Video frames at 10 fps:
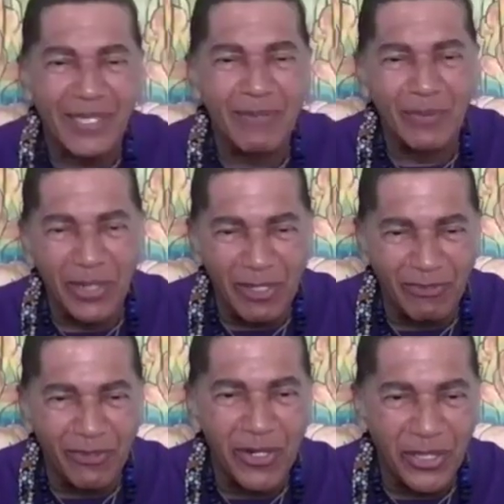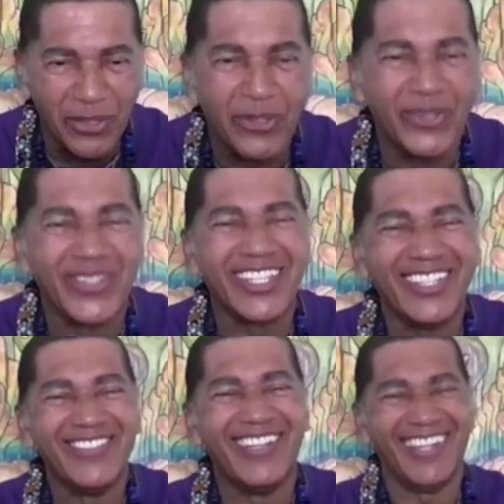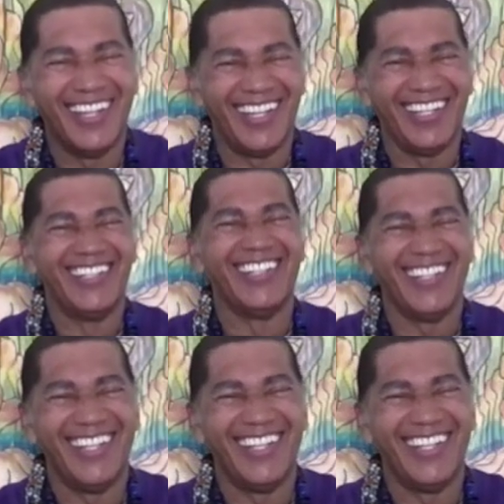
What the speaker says: somewhere for you. Come on.